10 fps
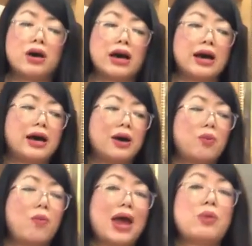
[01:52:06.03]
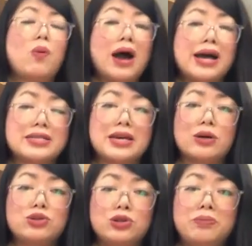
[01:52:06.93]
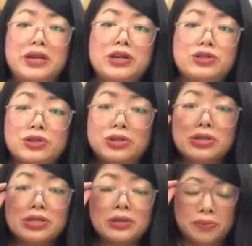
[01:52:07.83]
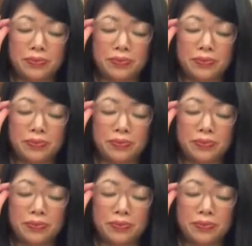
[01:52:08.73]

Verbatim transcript: uh, when YSL do miniatures.